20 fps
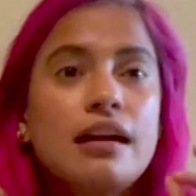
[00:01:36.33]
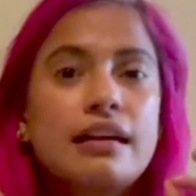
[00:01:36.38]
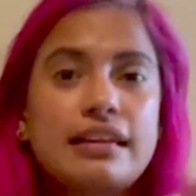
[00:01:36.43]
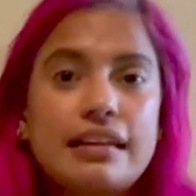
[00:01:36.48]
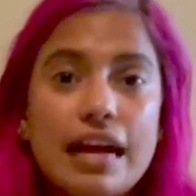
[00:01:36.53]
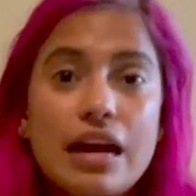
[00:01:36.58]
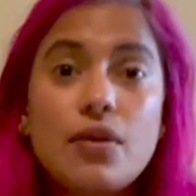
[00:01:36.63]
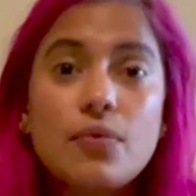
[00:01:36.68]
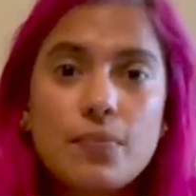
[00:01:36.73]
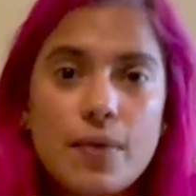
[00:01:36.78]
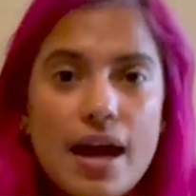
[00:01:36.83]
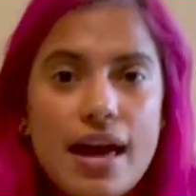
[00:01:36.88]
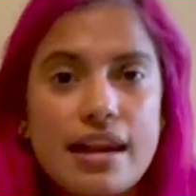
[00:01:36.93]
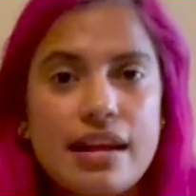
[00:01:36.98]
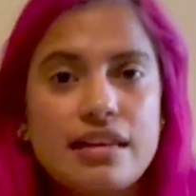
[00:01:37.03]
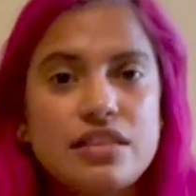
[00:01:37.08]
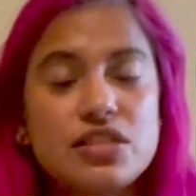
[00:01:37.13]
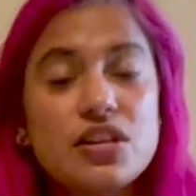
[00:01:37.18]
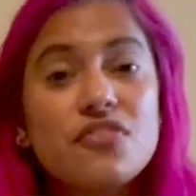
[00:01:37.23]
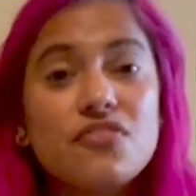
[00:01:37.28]
get
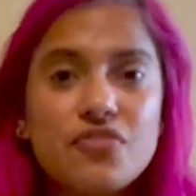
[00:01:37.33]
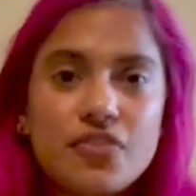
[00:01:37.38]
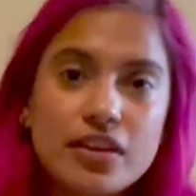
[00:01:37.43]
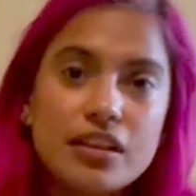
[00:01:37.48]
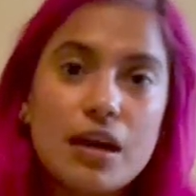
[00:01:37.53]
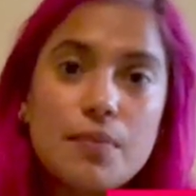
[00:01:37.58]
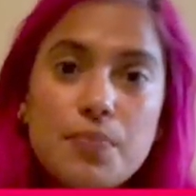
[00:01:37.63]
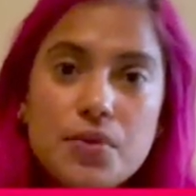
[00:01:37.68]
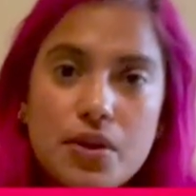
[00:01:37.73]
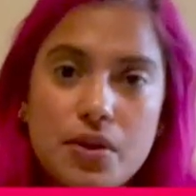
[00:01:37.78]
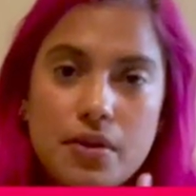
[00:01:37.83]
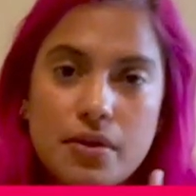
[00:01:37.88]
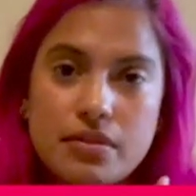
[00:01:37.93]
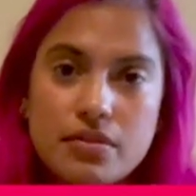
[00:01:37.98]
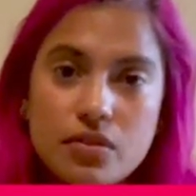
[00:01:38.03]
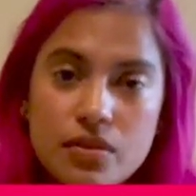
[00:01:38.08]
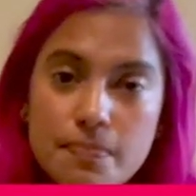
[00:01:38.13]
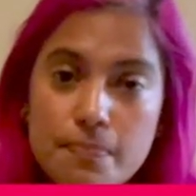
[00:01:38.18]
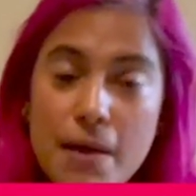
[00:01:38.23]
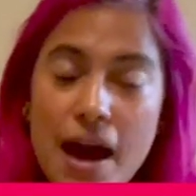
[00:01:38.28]
ready to fill up your
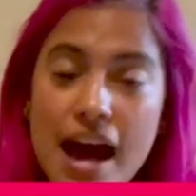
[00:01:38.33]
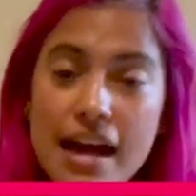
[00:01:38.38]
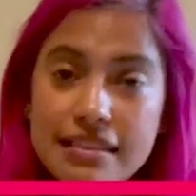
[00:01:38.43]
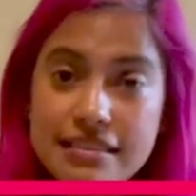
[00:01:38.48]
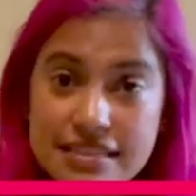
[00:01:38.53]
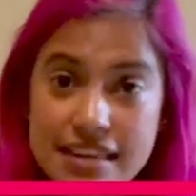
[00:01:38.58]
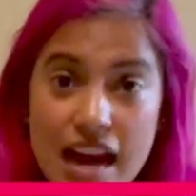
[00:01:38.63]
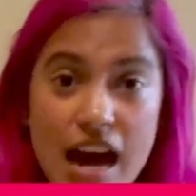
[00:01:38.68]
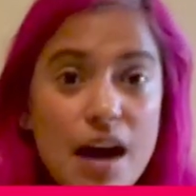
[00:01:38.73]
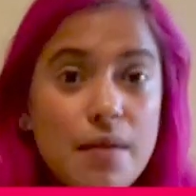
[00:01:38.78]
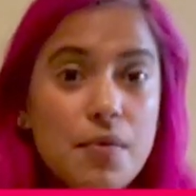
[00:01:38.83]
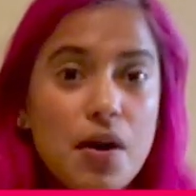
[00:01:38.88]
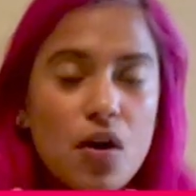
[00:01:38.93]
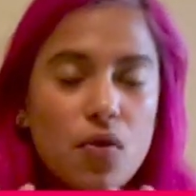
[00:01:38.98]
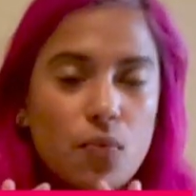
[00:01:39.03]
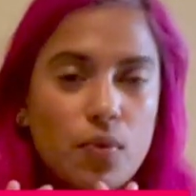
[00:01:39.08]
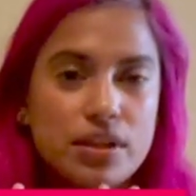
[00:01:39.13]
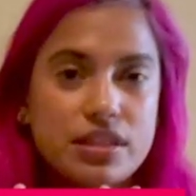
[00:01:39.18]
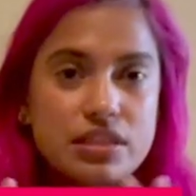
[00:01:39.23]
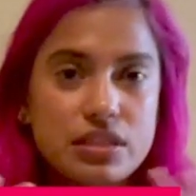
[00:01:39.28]
bathtub
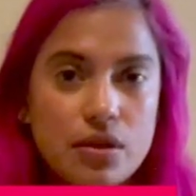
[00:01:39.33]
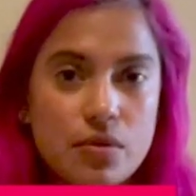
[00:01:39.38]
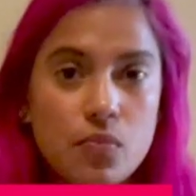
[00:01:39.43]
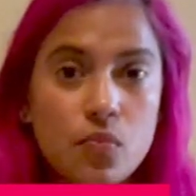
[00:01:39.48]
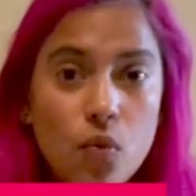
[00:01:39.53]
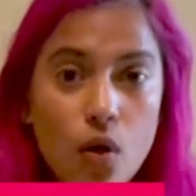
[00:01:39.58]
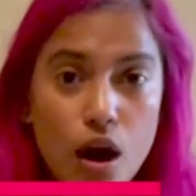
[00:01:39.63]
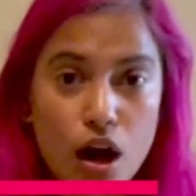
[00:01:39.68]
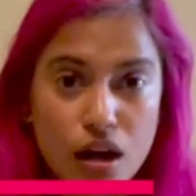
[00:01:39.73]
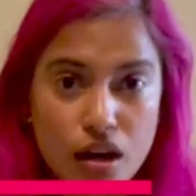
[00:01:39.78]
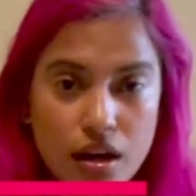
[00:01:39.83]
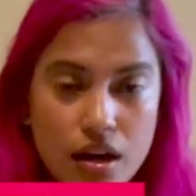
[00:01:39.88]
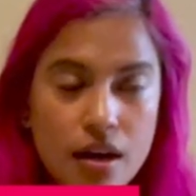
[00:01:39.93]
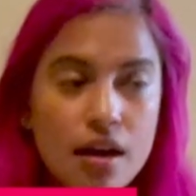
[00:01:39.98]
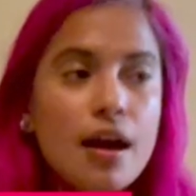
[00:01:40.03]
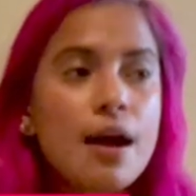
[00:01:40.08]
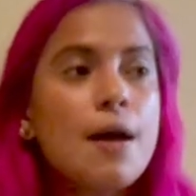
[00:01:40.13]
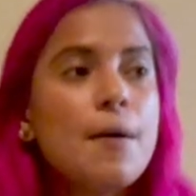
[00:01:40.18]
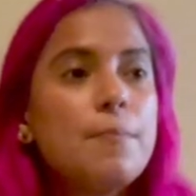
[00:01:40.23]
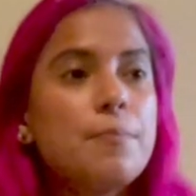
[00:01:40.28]
with some water,
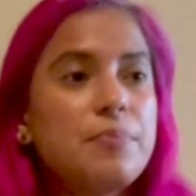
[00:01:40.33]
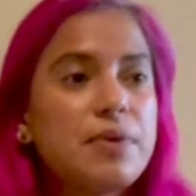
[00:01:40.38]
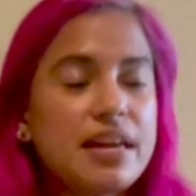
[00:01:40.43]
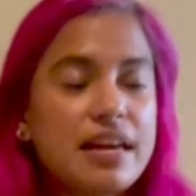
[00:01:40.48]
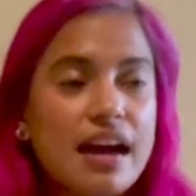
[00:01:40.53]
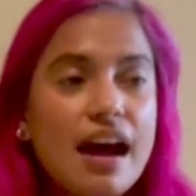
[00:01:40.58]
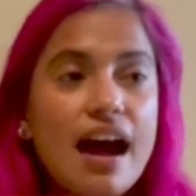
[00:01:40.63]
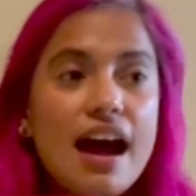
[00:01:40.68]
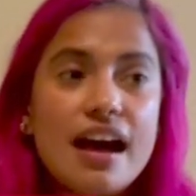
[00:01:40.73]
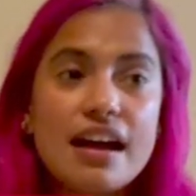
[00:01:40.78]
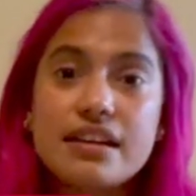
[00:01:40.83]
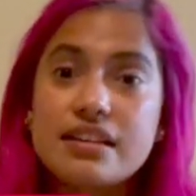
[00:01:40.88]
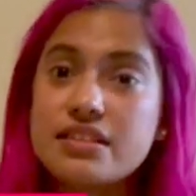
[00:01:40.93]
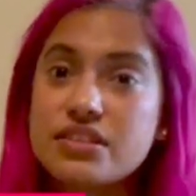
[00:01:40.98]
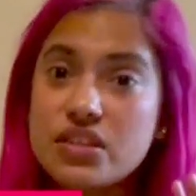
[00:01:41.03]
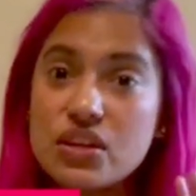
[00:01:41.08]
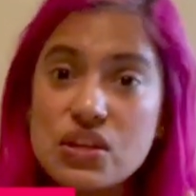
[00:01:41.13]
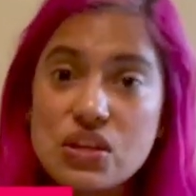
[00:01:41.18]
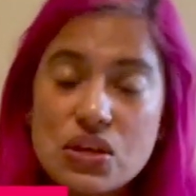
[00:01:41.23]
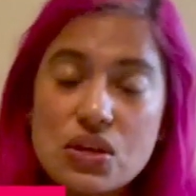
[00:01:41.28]
because
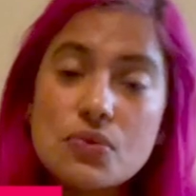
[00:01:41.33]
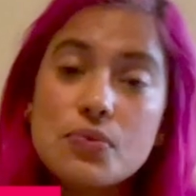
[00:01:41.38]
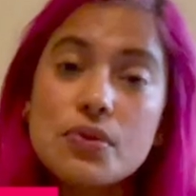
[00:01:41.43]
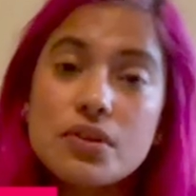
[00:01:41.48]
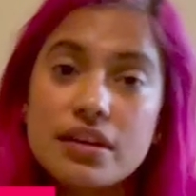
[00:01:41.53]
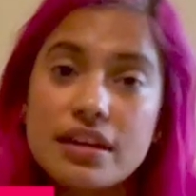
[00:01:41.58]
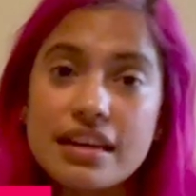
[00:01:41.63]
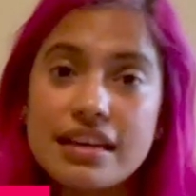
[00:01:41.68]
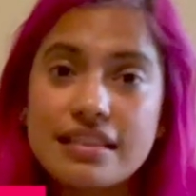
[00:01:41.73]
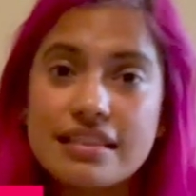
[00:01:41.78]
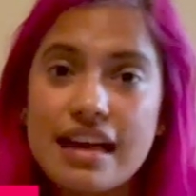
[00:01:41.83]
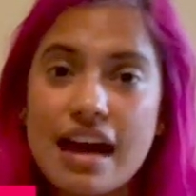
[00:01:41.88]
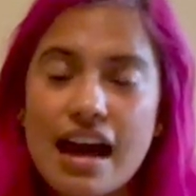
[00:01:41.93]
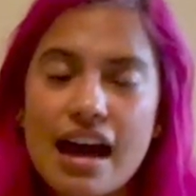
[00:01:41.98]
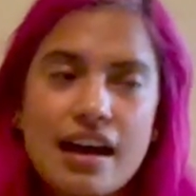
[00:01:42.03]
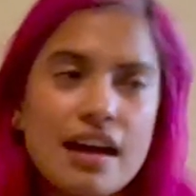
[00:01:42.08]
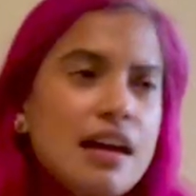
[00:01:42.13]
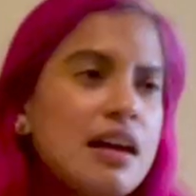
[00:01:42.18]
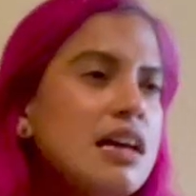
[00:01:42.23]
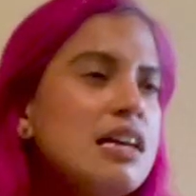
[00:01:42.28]
you will need
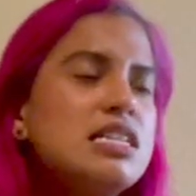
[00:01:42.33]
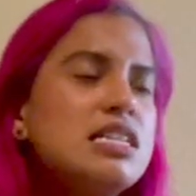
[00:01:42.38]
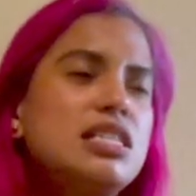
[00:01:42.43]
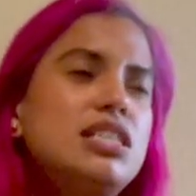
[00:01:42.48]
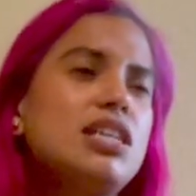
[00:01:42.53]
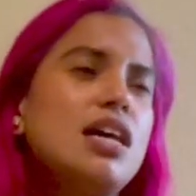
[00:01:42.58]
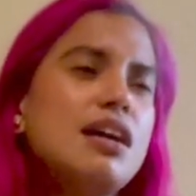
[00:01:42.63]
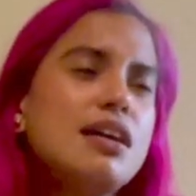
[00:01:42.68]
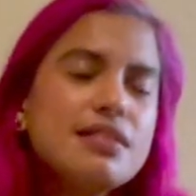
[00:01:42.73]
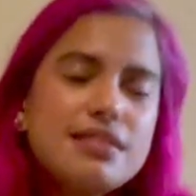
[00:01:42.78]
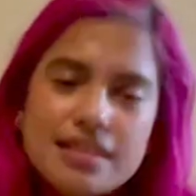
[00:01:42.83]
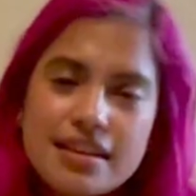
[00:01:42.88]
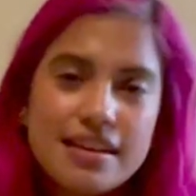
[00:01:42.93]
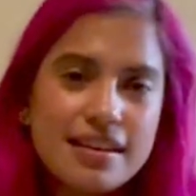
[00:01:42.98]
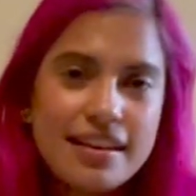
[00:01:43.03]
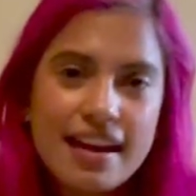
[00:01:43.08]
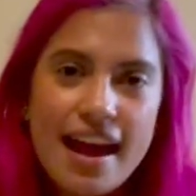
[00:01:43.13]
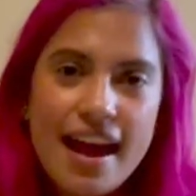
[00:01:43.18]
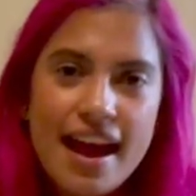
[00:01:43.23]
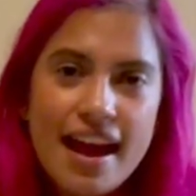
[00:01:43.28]
that just in
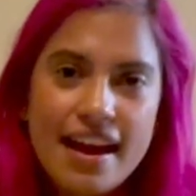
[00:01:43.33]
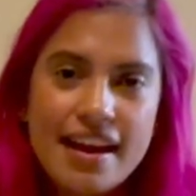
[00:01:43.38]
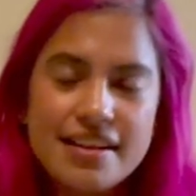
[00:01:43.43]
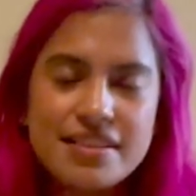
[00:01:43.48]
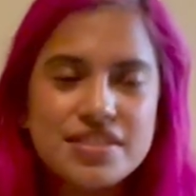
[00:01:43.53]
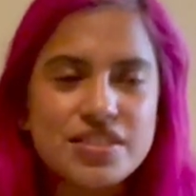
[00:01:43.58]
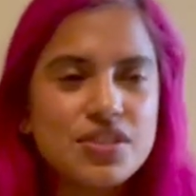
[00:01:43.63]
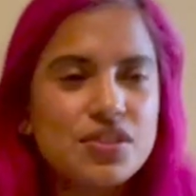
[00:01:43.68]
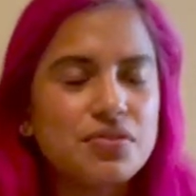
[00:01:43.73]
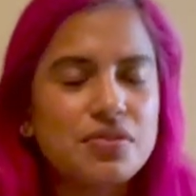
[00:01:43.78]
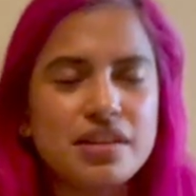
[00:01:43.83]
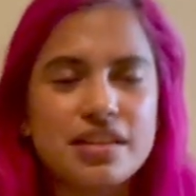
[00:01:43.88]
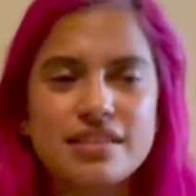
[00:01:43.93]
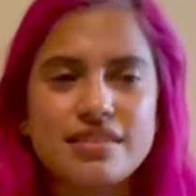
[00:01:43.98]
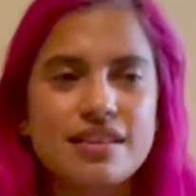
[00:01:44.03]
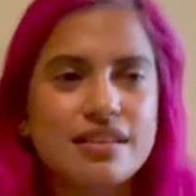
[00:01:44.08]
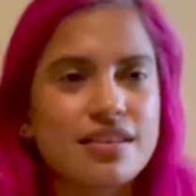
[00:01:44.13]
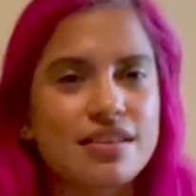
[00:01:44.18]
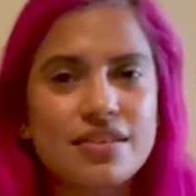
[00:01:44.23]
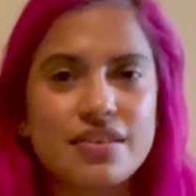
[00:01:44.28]
case you need
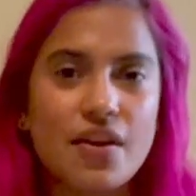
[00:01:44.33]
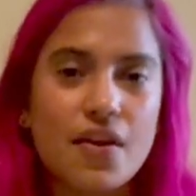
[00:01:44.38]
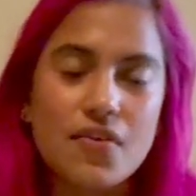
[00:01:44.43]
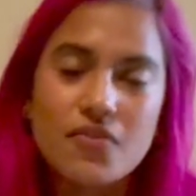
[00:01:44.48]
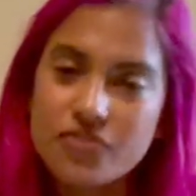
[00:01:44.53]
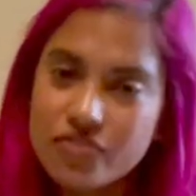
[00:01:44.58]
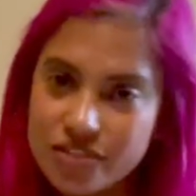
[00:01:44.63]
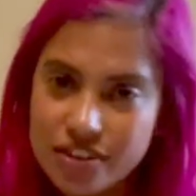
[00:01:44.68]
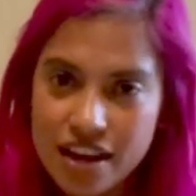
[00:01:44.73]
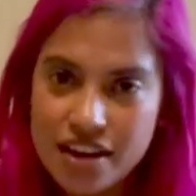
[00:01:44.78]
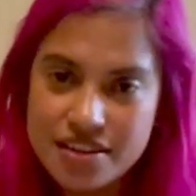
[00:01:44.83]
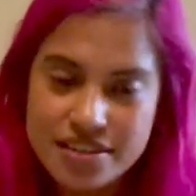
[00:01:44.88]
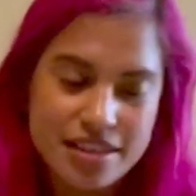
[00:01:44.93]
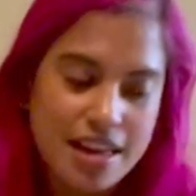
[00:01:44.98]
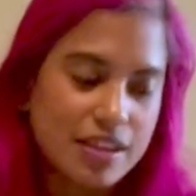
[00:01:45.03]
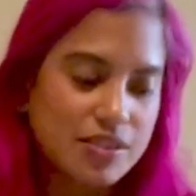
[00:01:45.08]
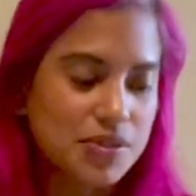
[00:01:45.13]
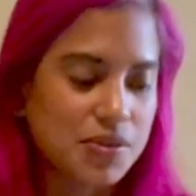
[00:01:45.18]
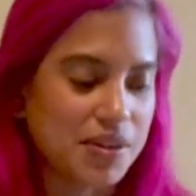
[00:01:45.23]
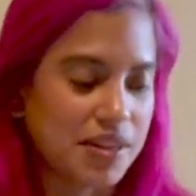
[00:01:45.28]
to, flush
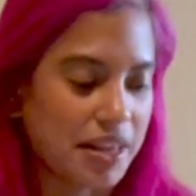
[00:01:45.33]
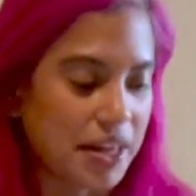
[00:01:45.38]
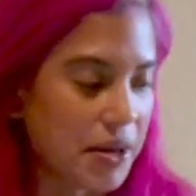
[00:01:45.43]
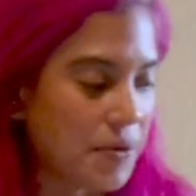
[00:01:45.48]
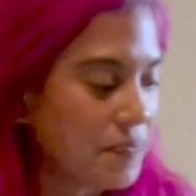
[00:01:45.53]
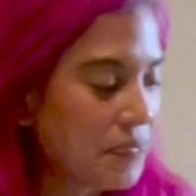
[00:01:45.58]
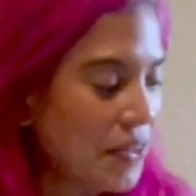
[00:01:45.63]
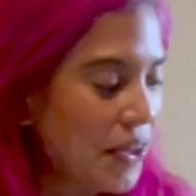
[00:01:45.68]
that toilet.